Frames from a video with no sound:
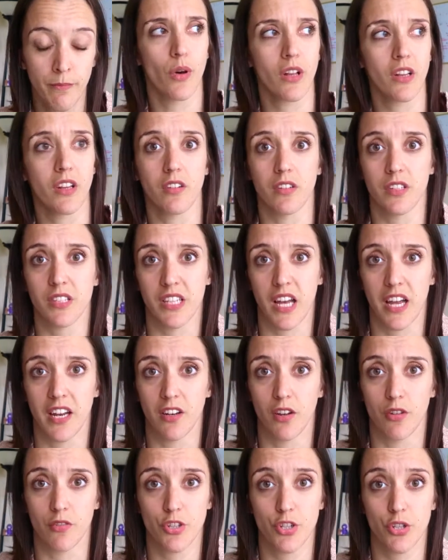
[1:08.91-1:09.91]
Quick little side
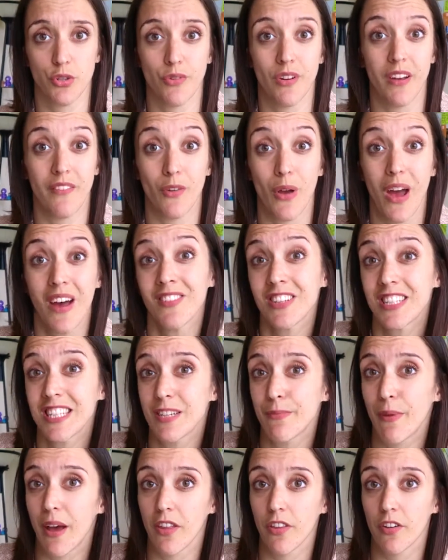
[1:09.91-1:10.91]
note too, if you haven't
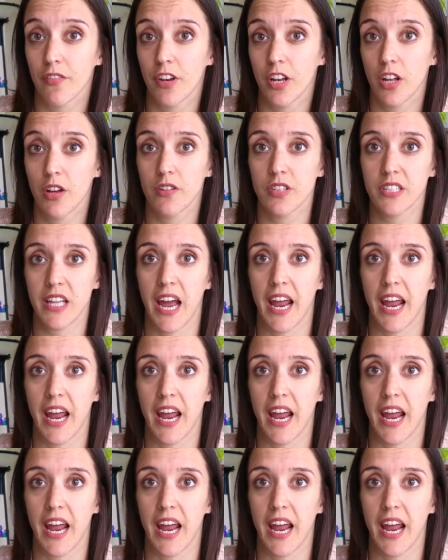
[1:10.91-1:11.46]
seen my other videos,